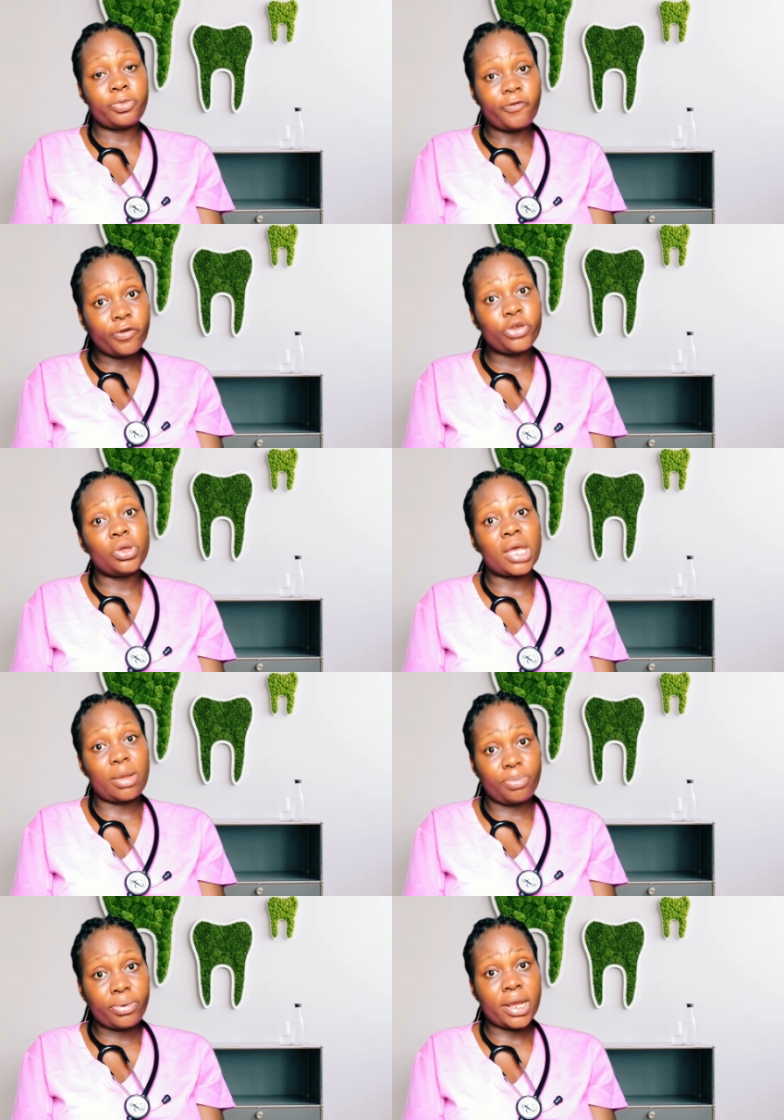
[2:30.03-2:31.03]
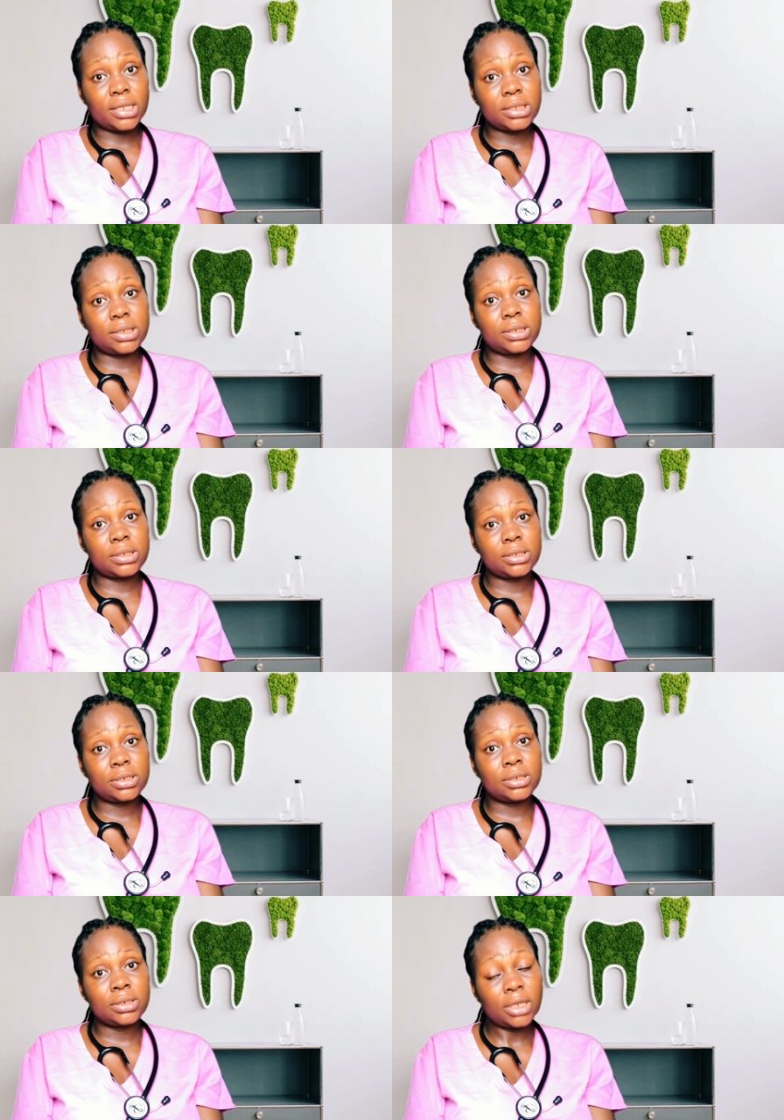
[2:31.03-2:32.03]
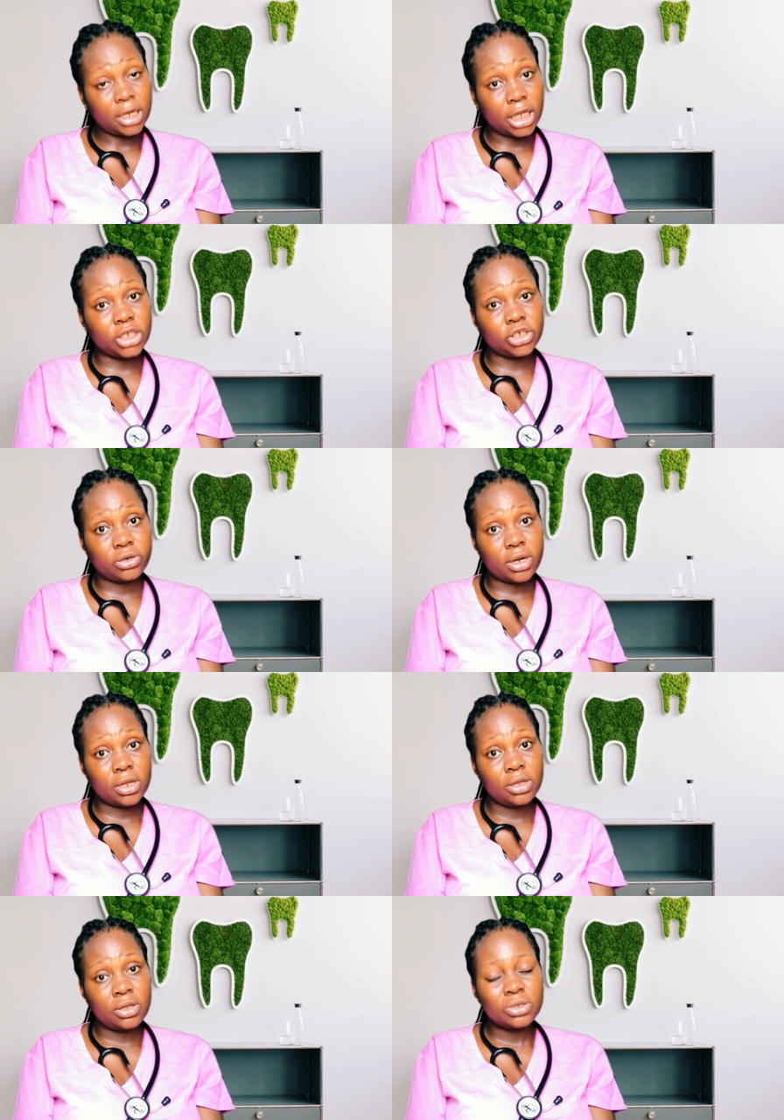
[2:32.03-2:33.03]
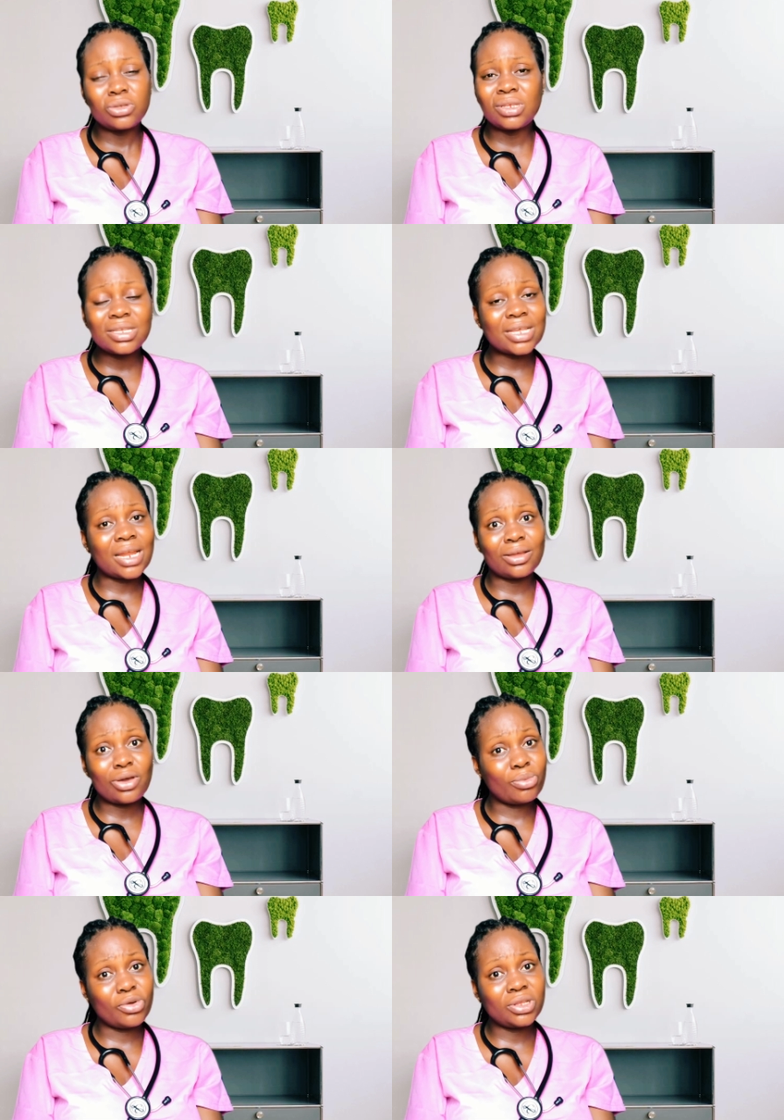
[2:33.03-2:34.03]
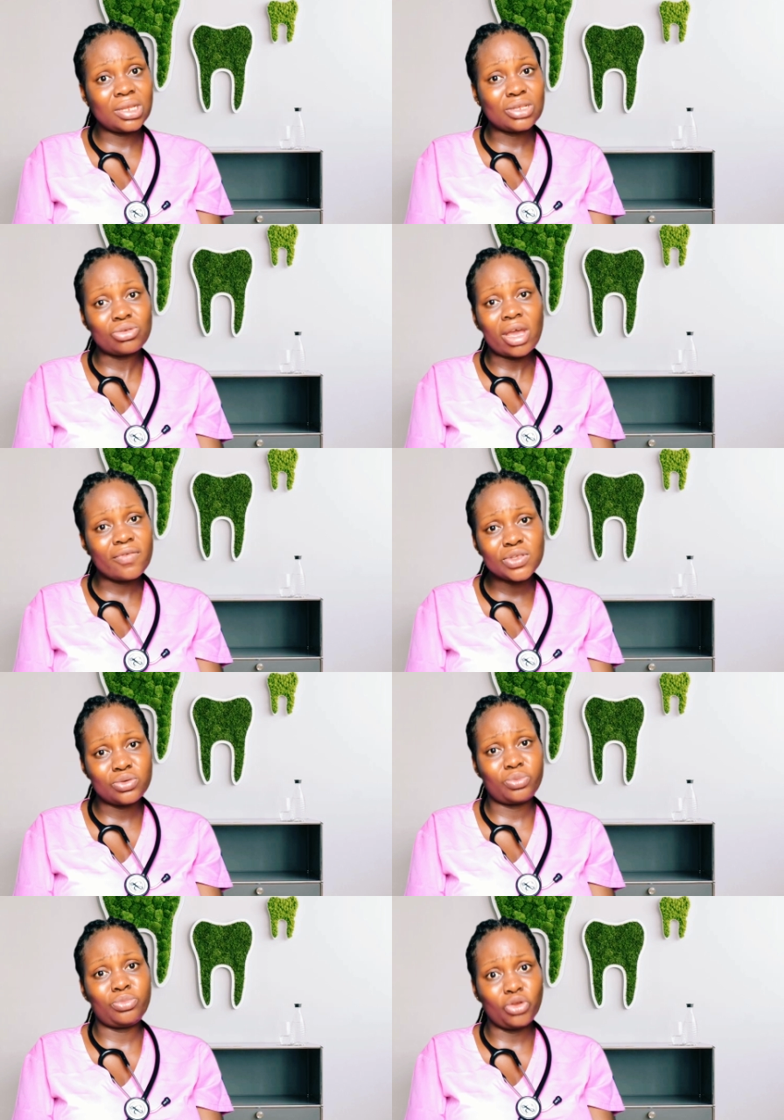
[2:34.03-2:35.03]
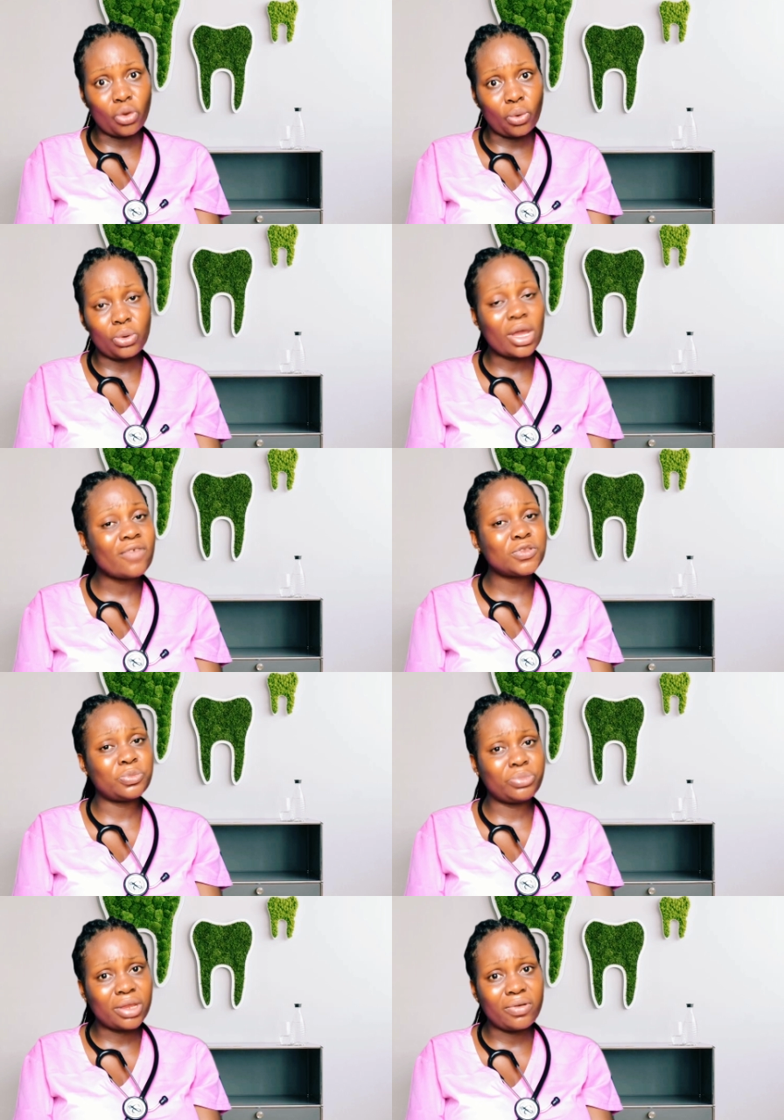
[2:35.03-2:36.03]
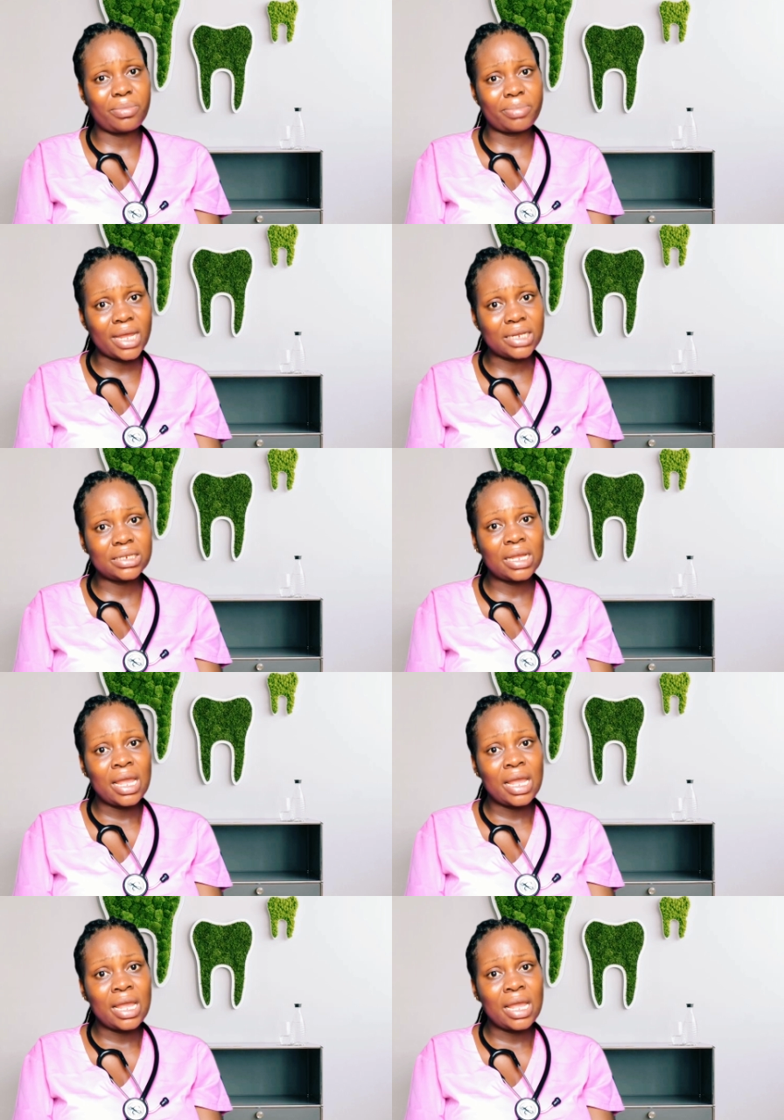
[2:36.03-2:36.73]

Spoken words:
before you can practice in Nigeria. So these are the common things you have to know, you have to bear in mind.